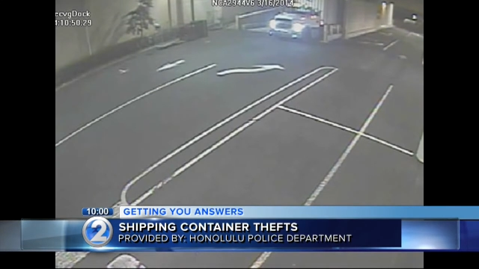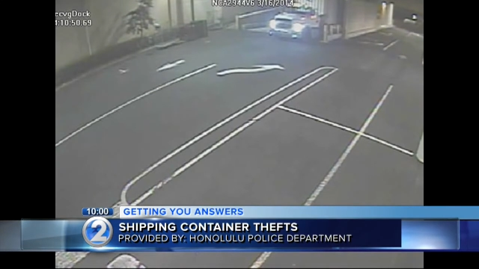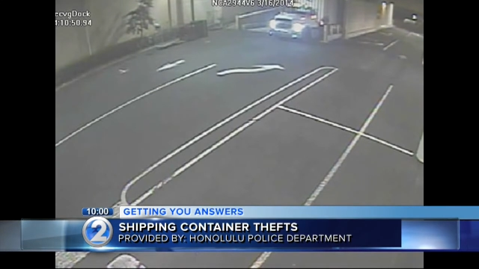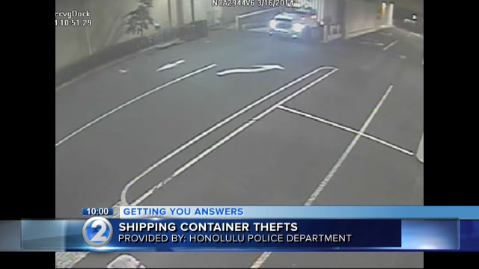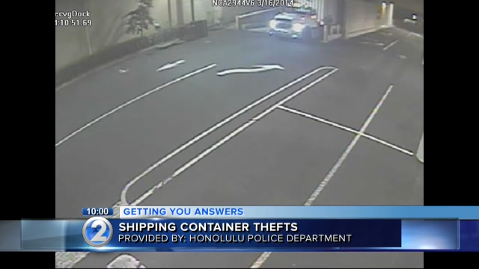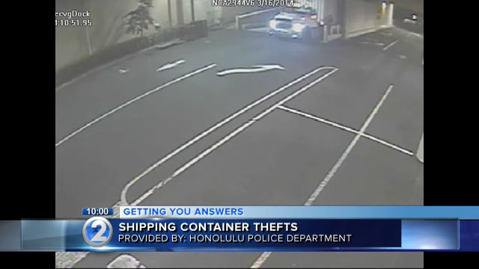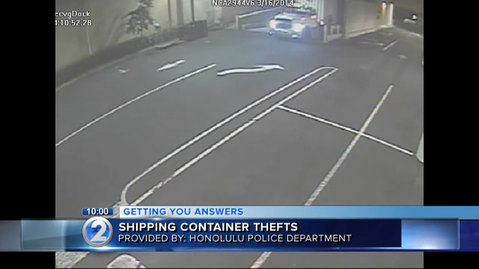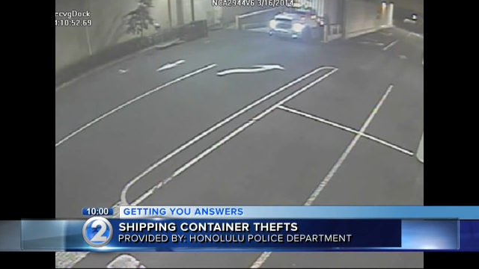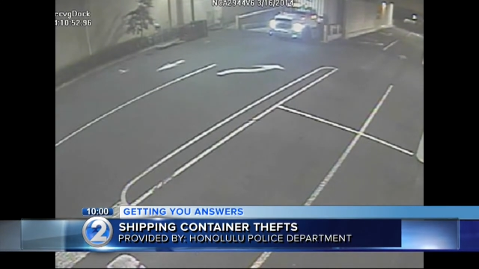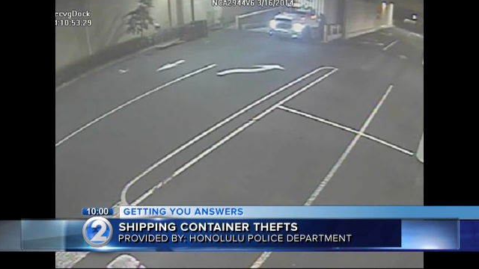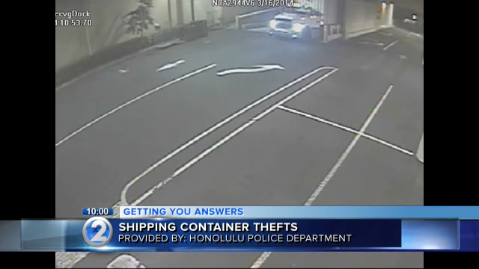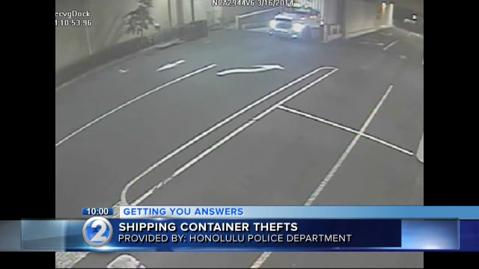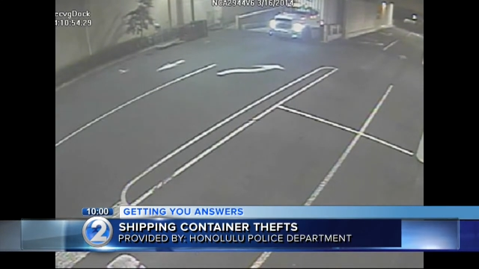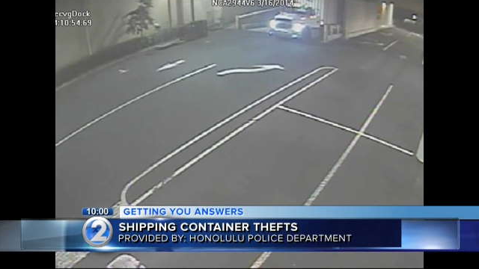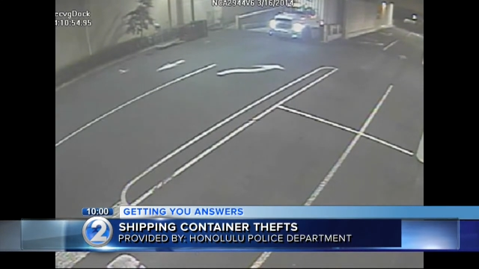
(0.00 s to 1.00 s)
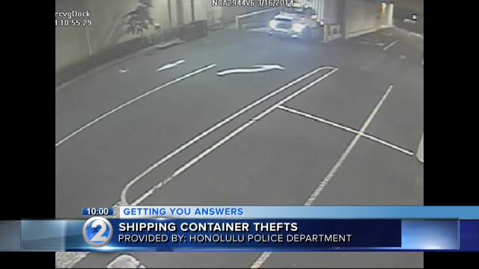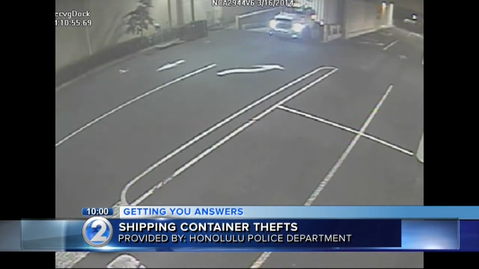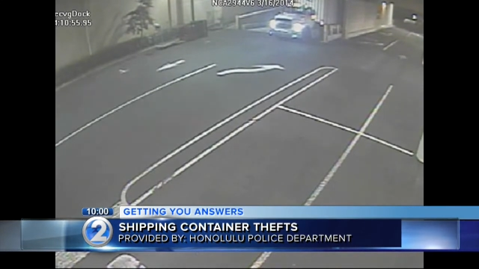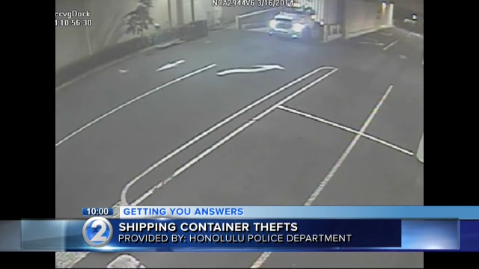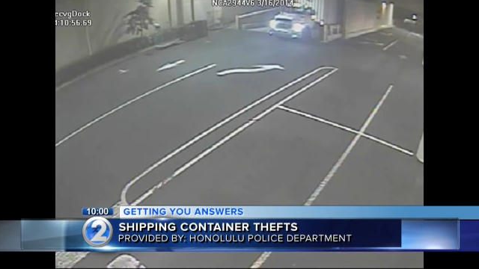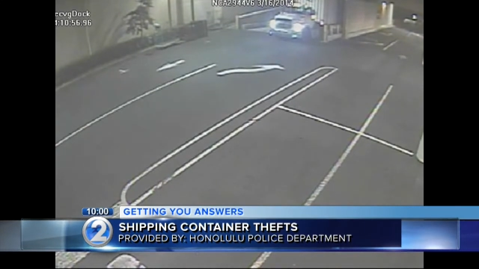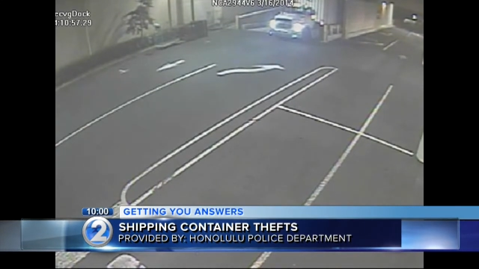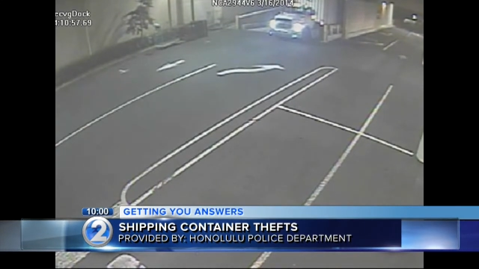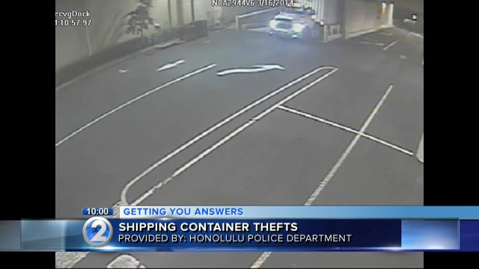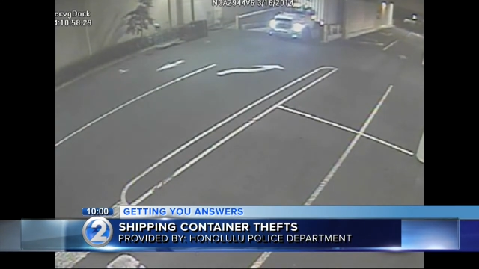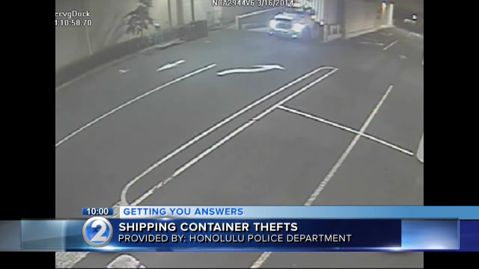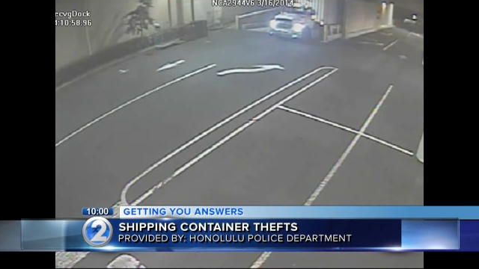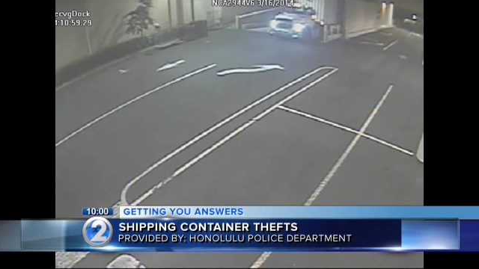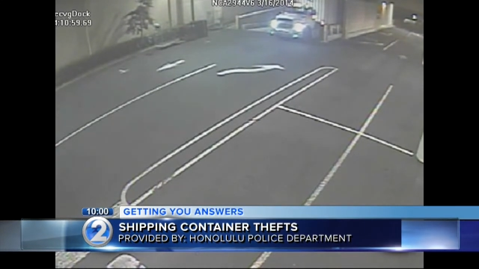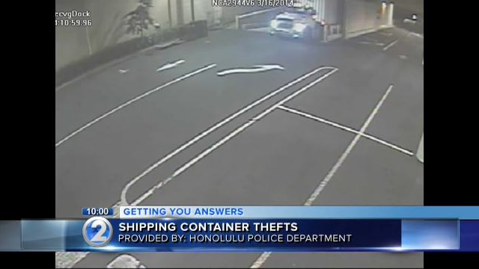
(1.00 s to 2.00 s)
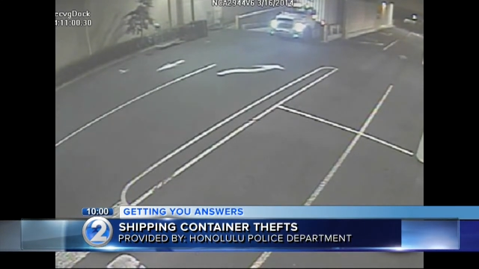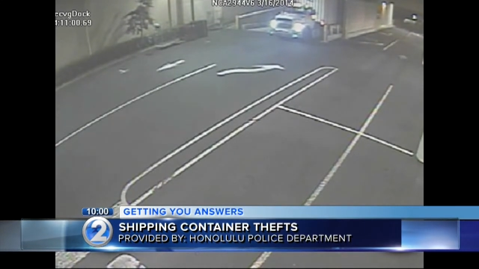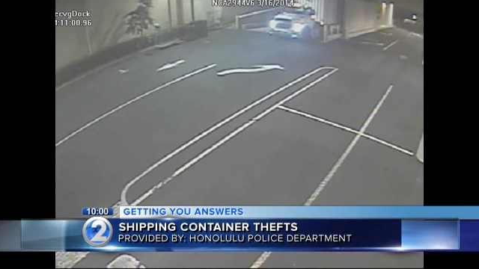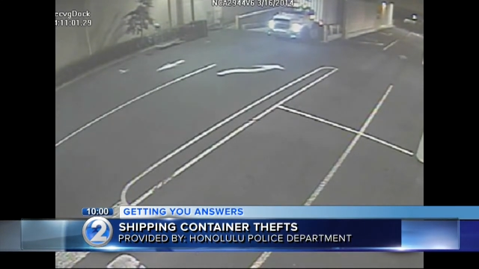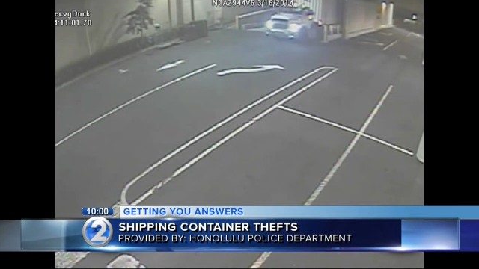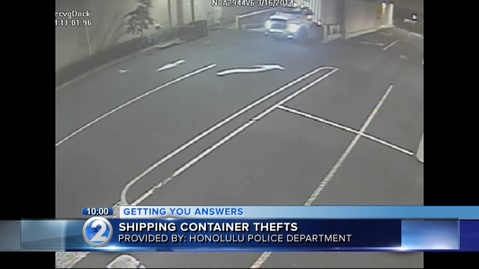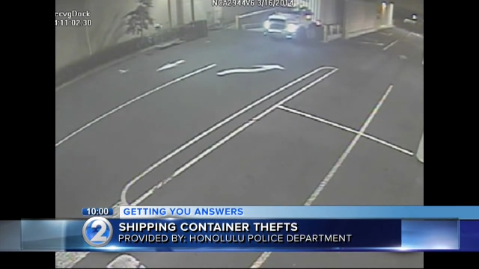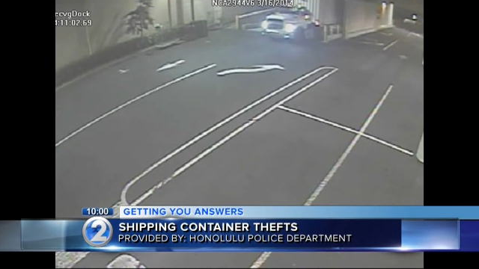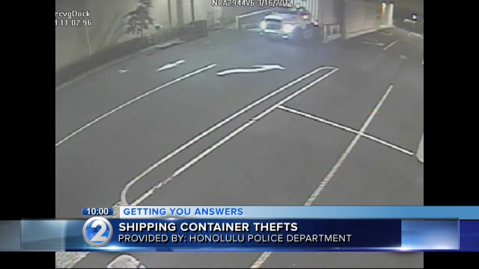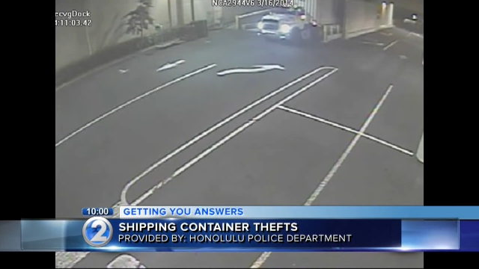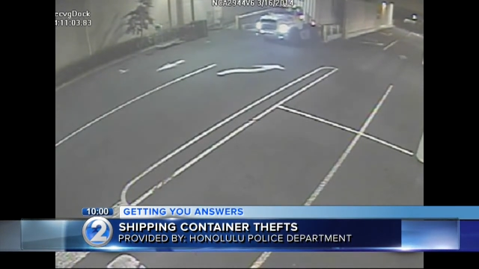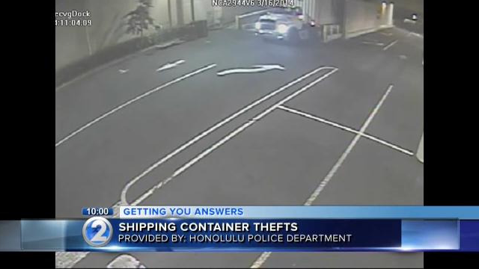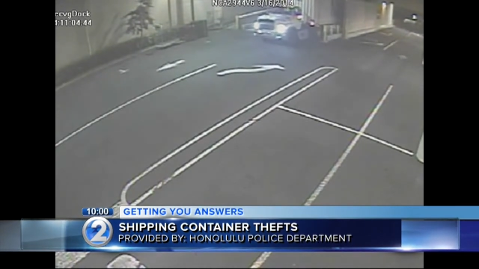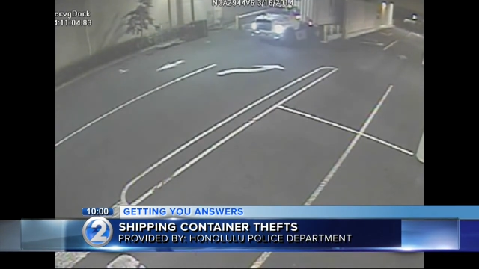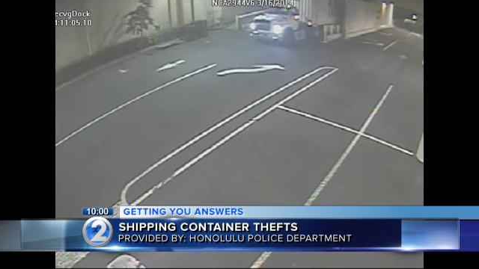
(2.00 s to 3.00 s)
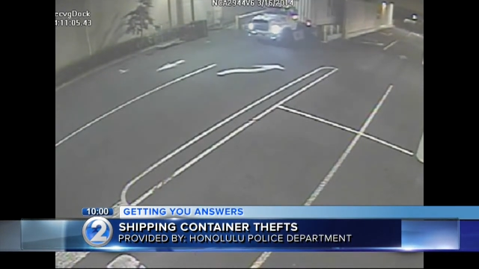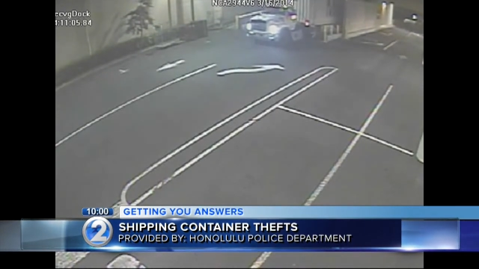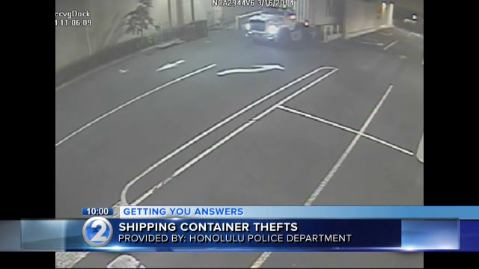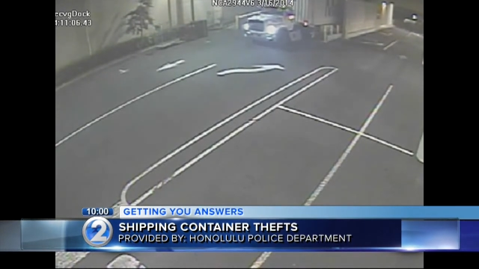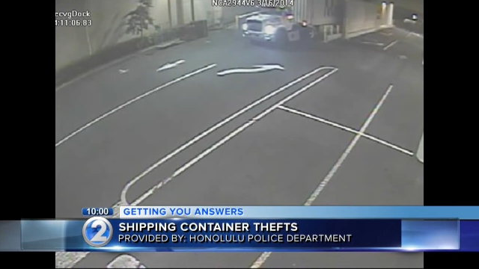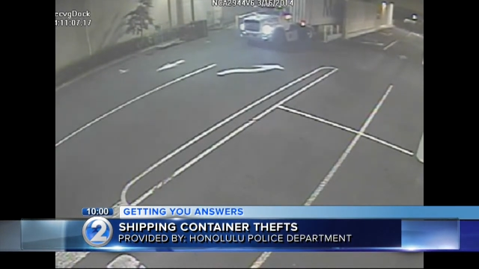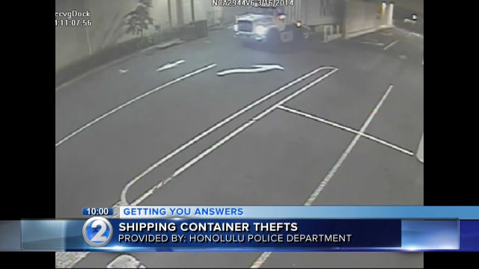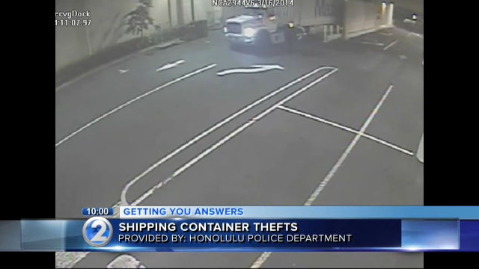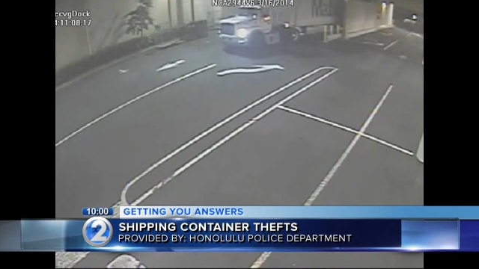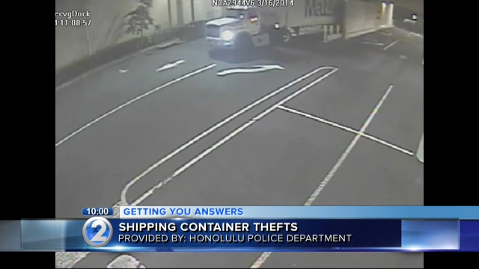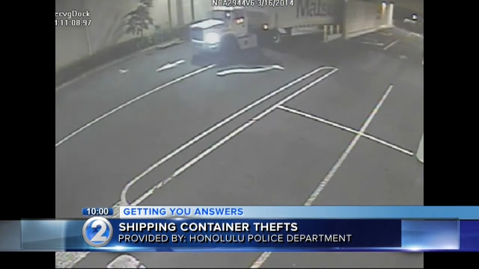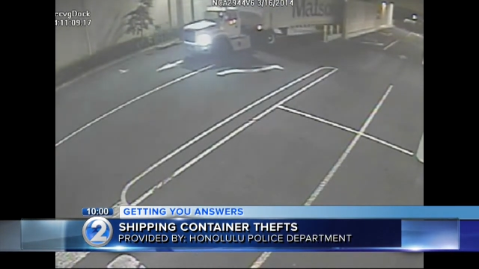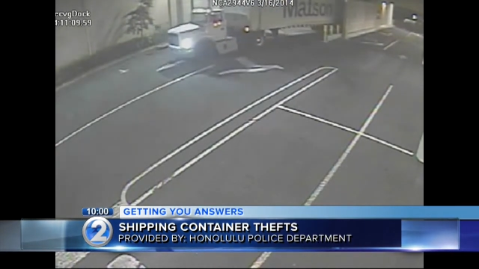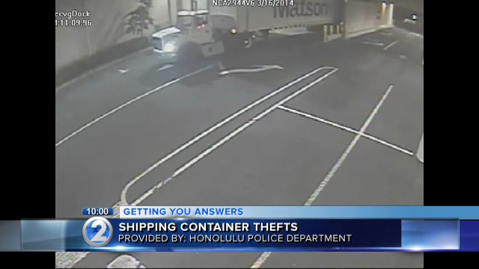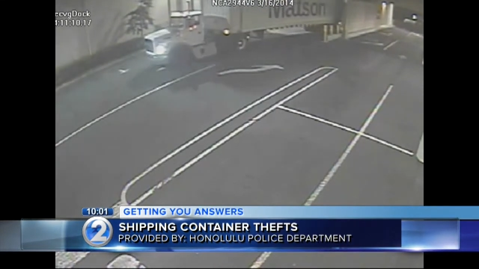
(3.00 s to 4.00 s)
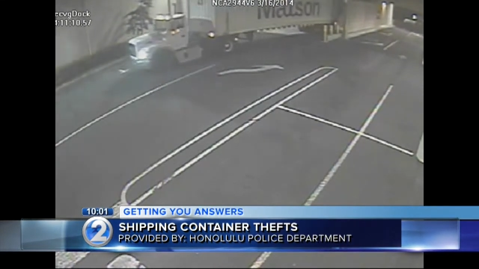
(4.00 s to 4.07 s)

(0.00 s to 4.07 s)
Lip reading: No face is visible, so there are no lips to read.